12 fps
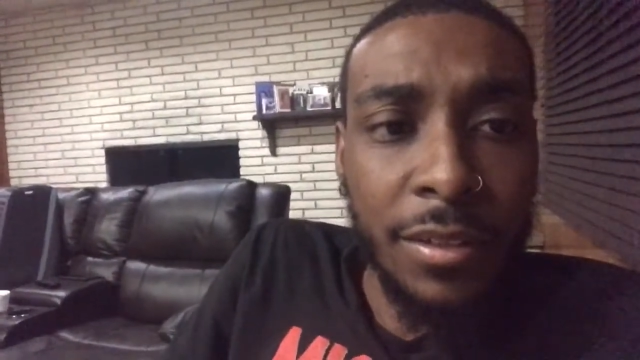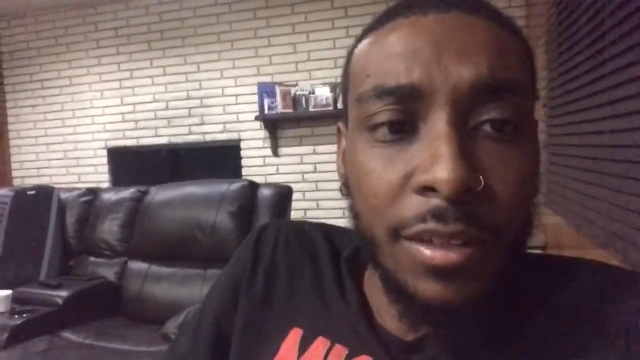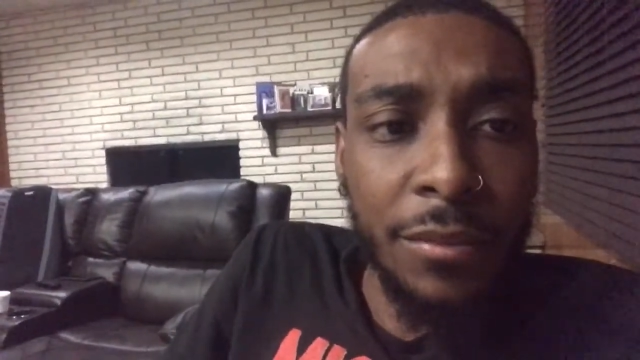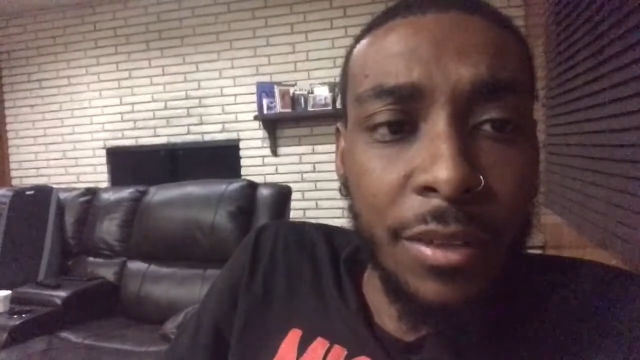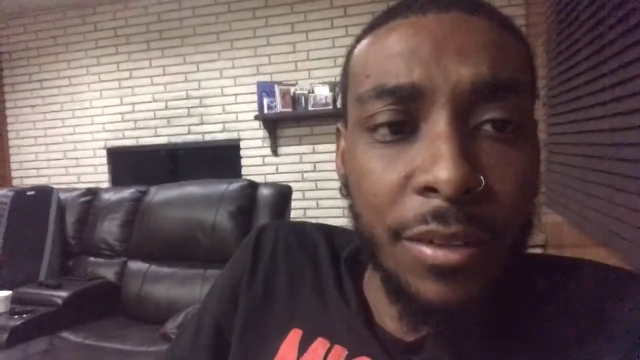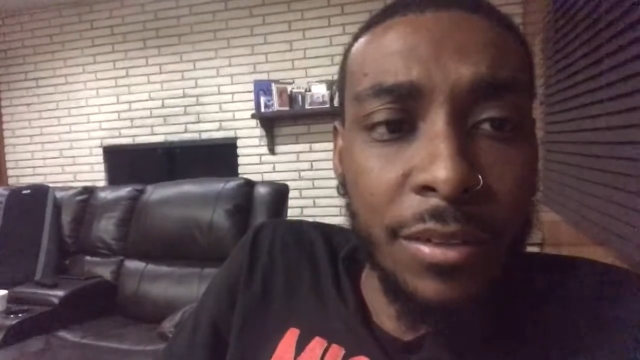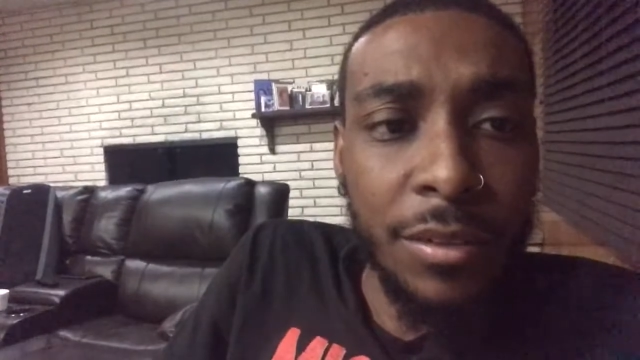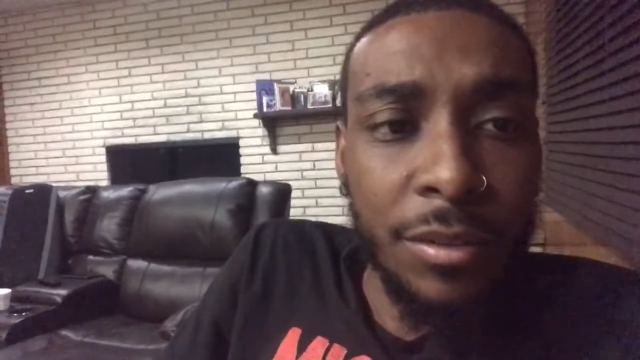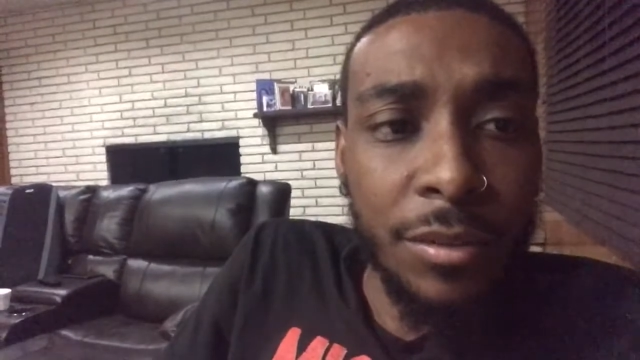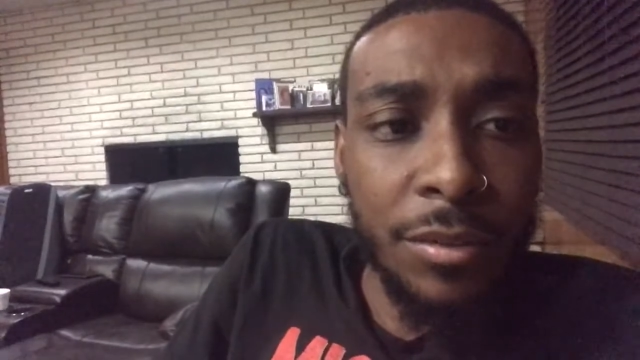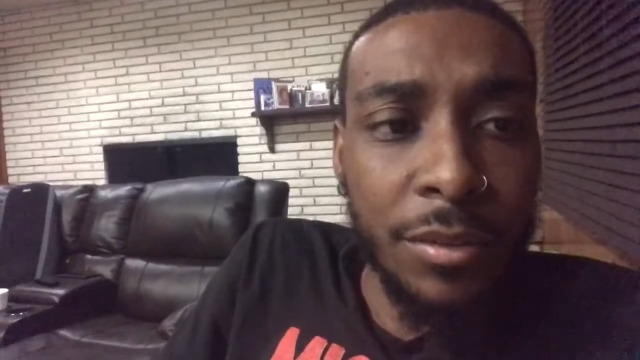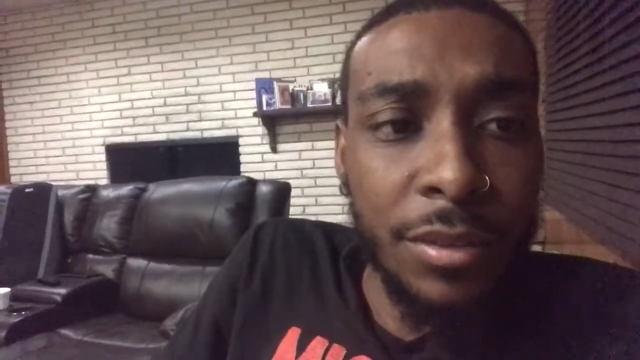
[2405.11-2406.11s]
They very
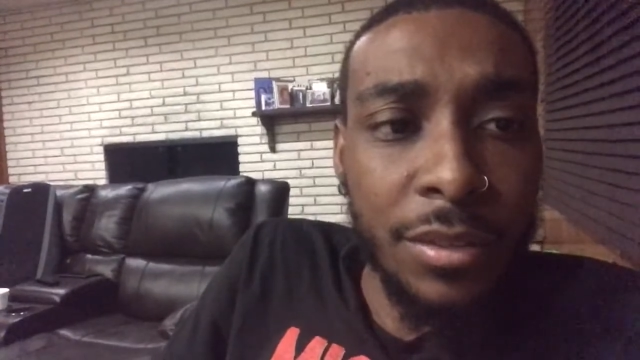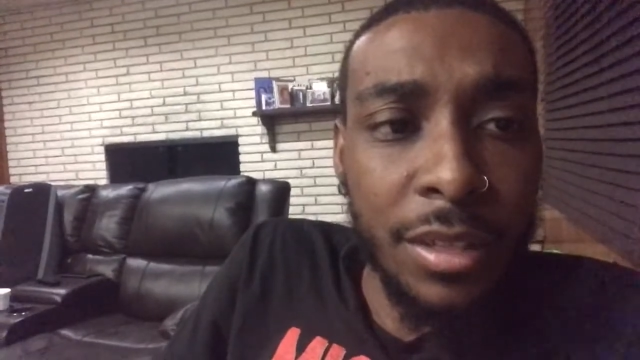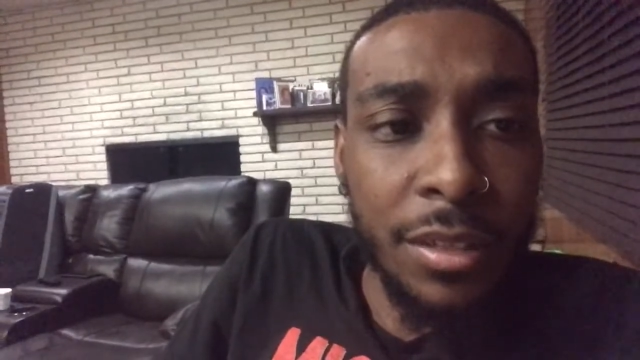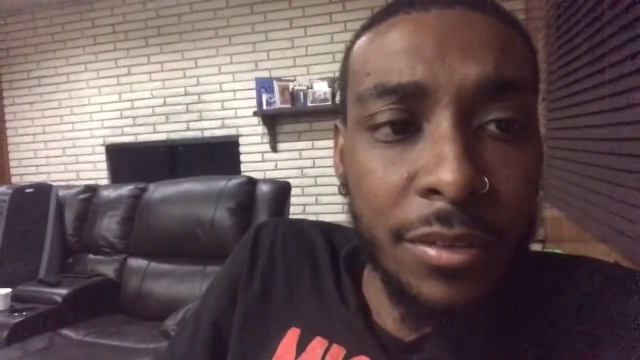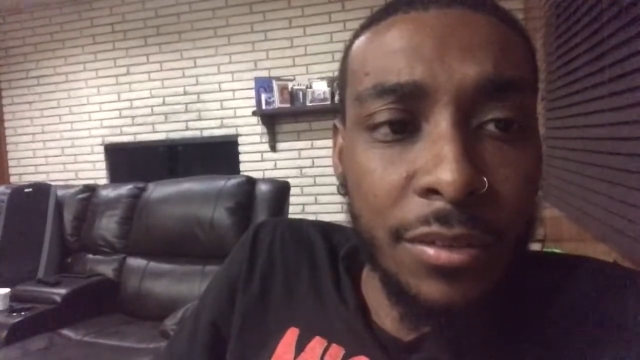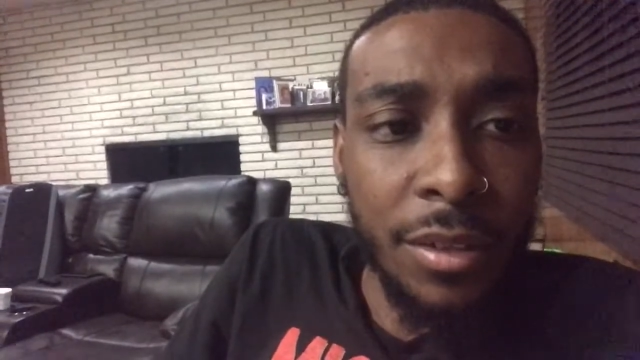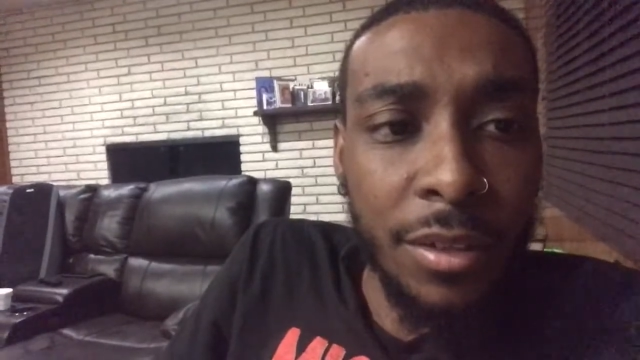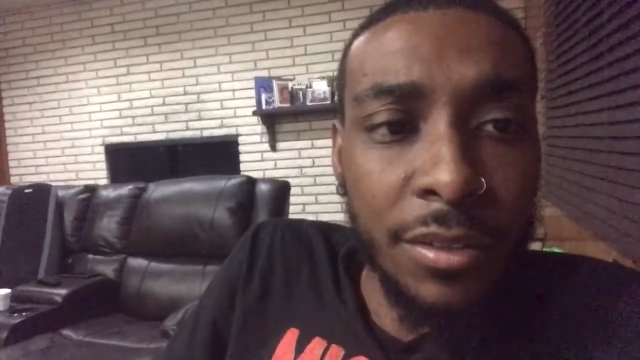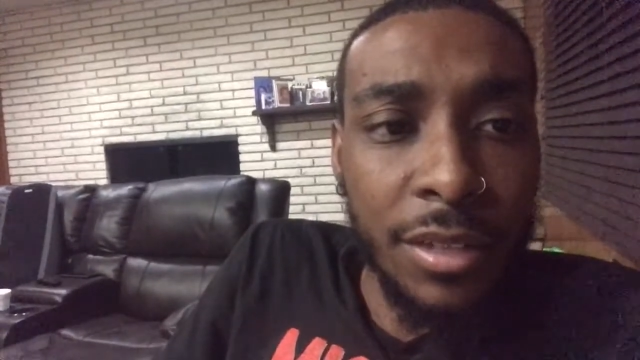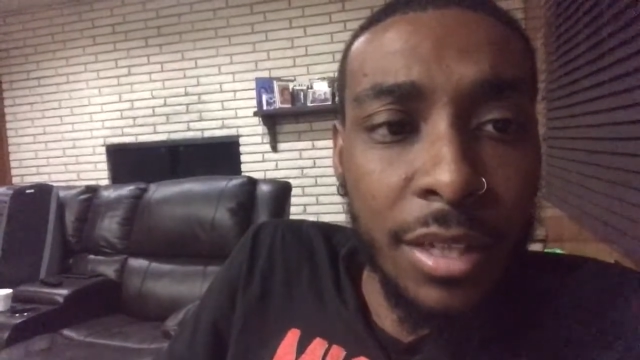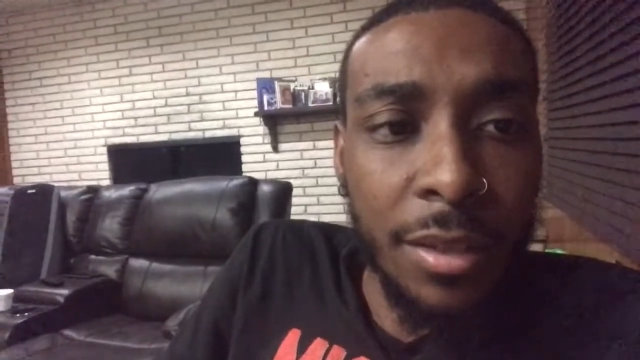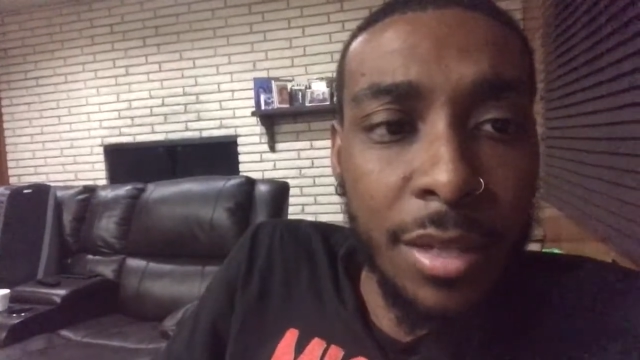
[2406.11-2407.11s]
singers all
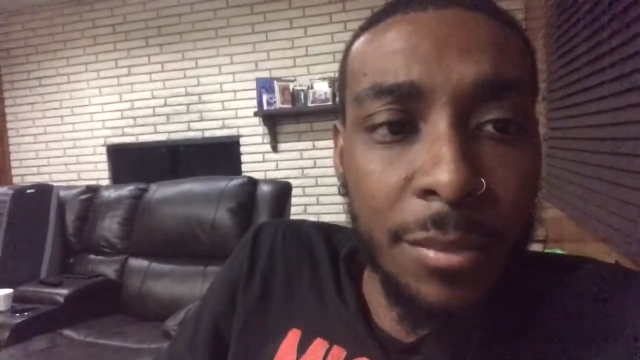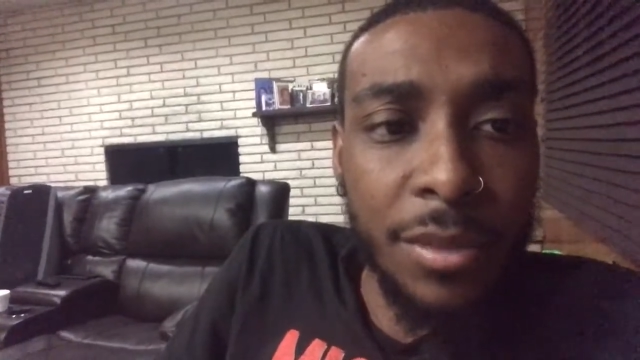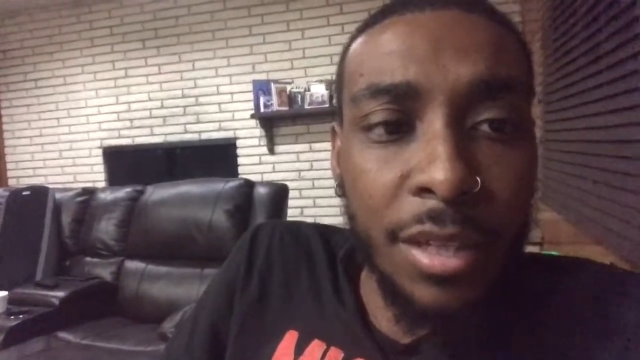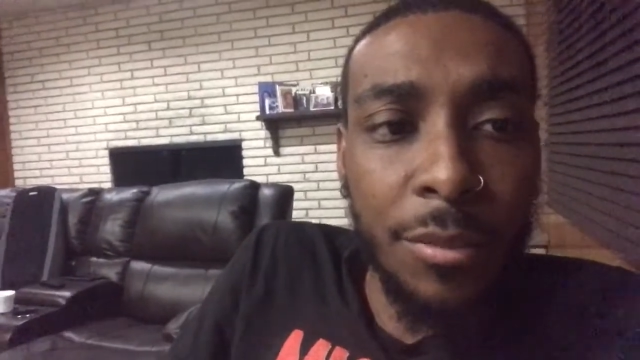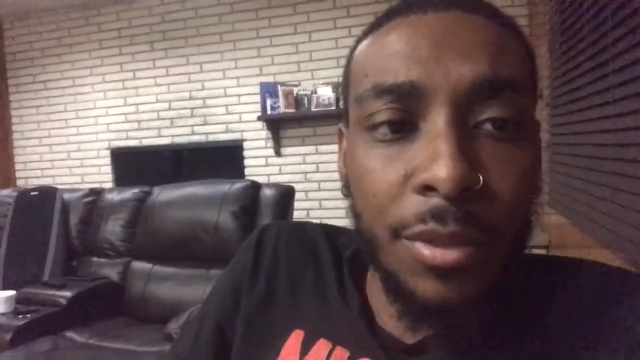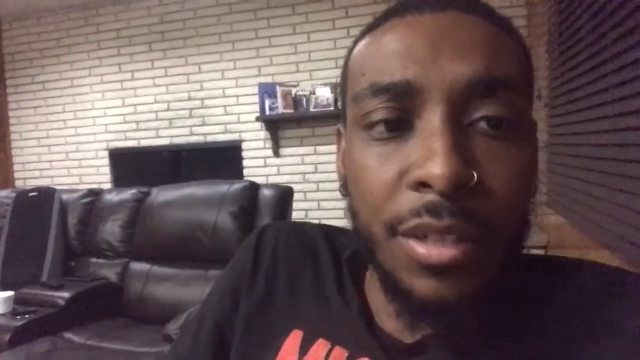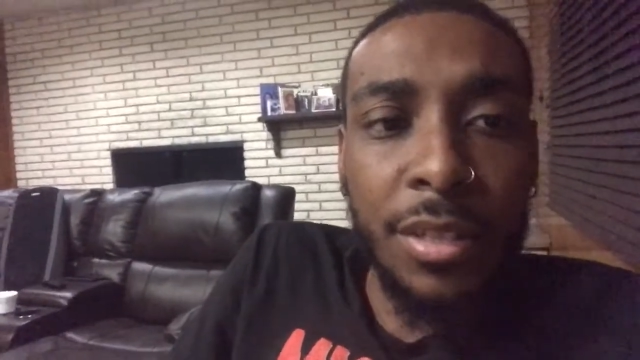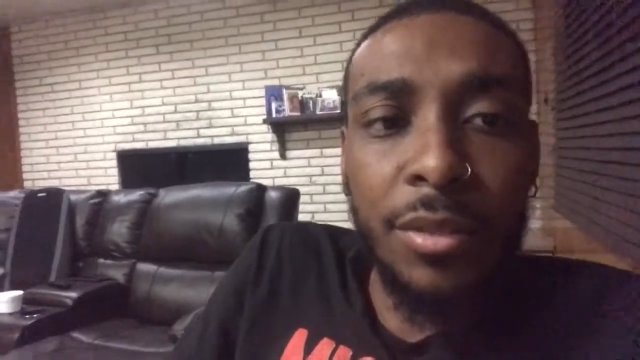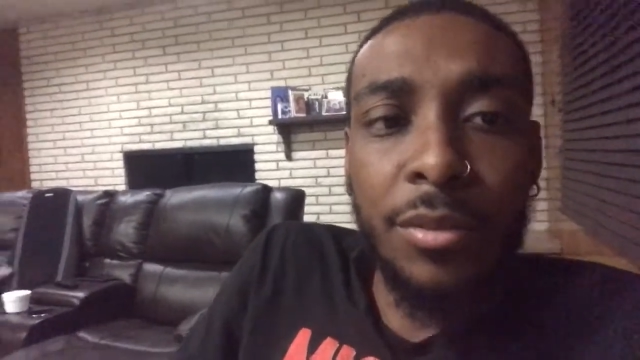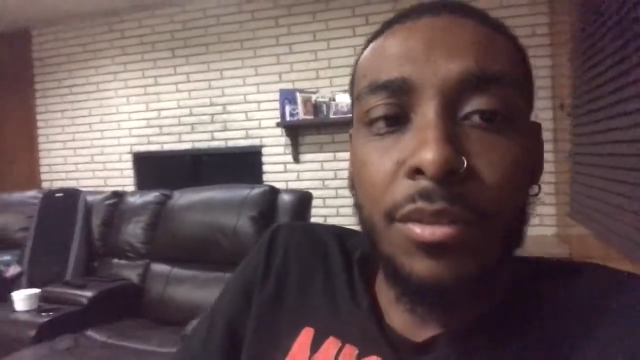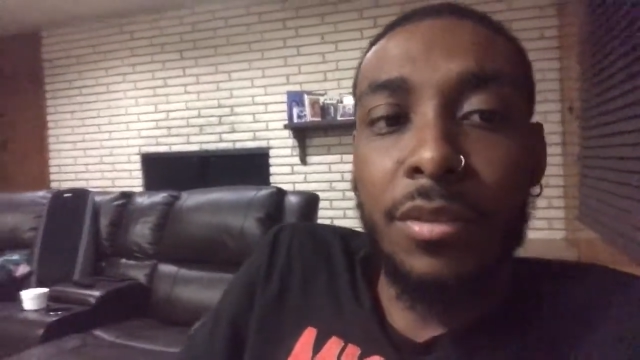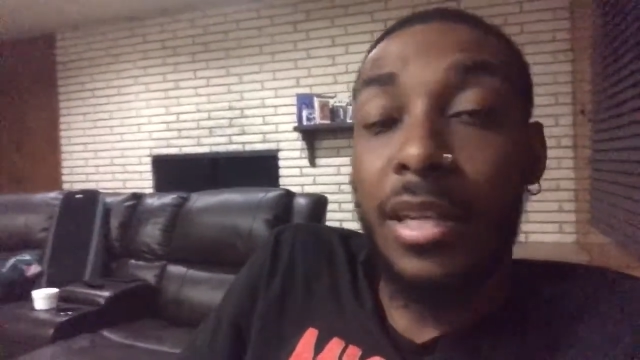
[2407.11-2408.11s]
time. MJ and Whitney
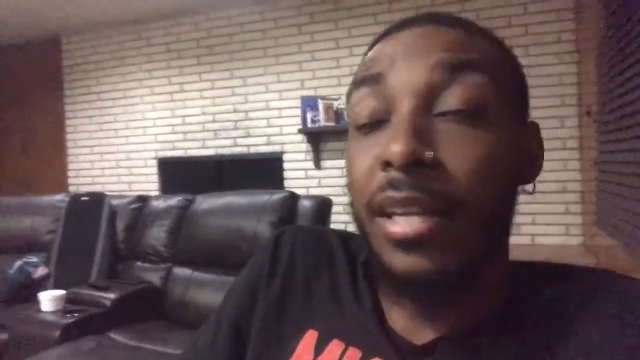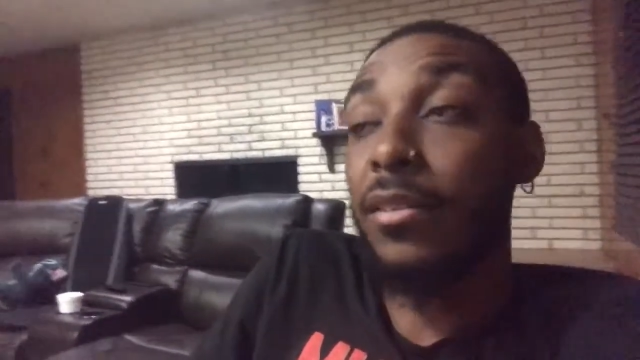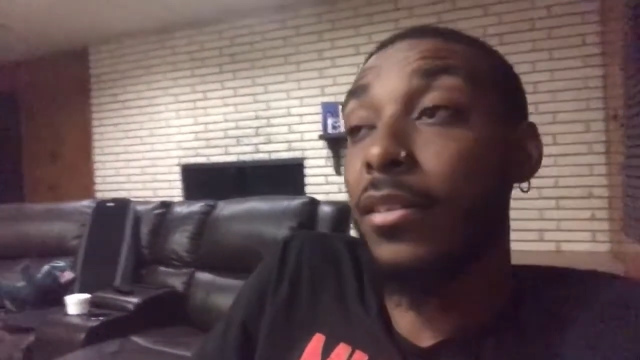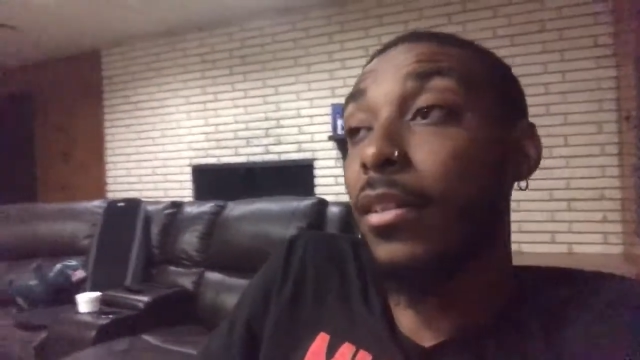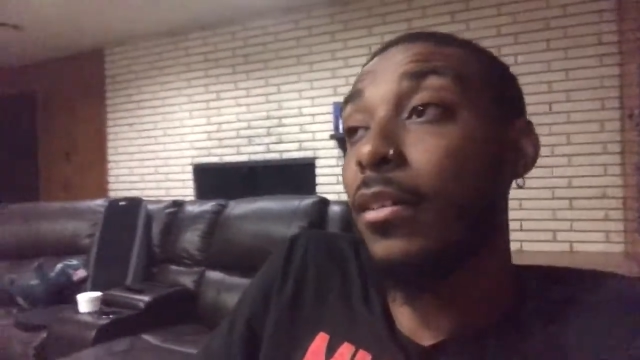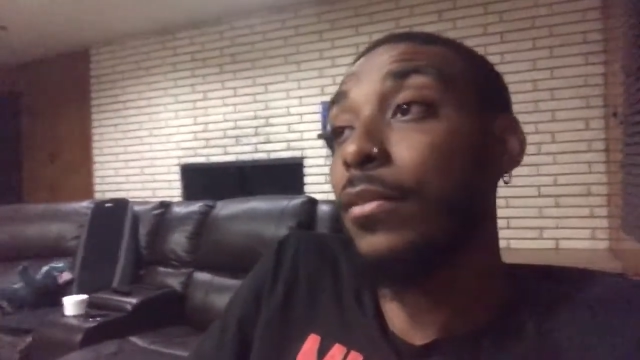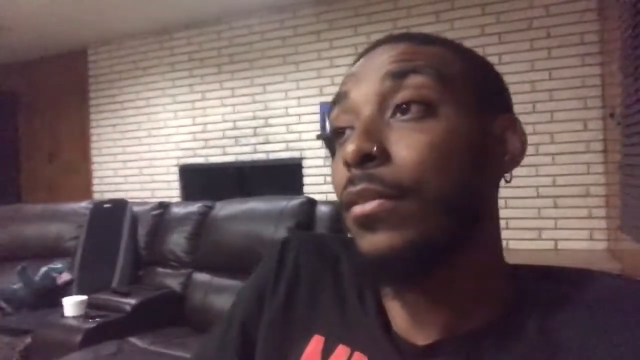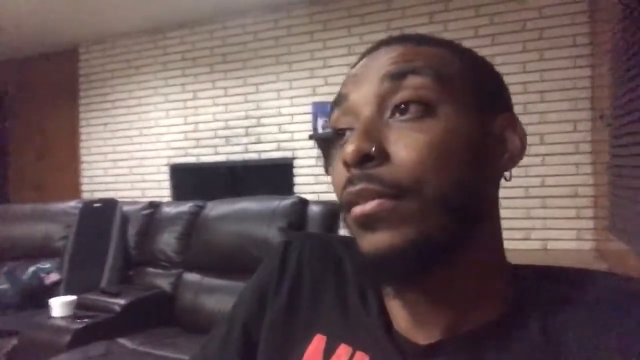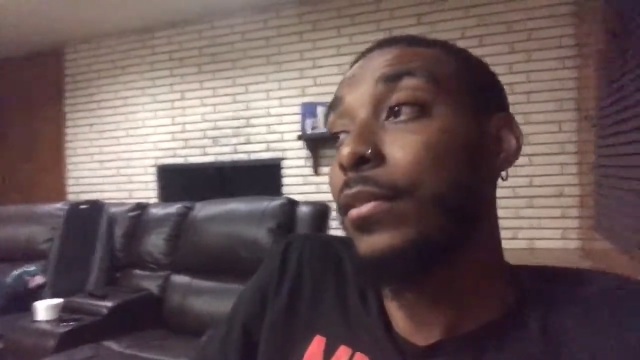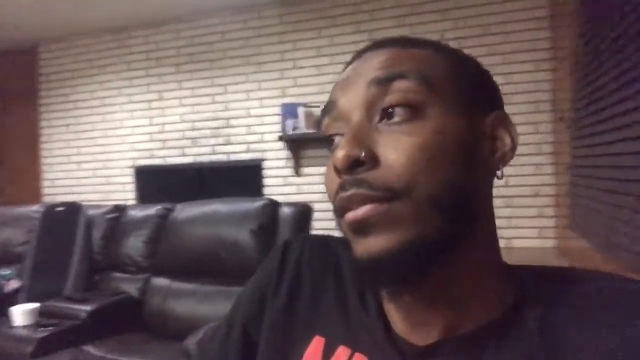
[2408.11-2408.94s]
Houston. That's tough.